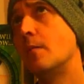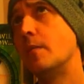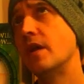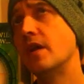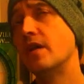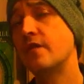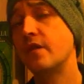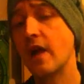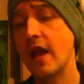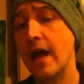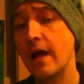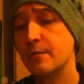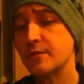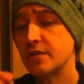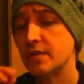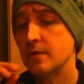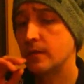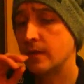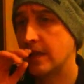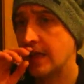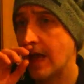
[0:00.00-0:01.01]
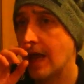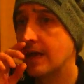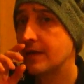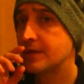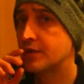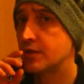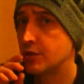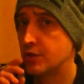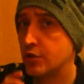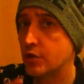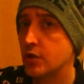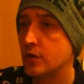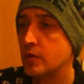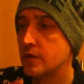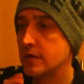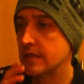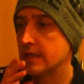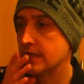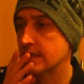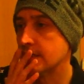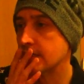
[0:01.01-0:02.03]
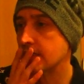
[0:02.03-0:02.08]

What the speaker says: But if I absolutely had to choose a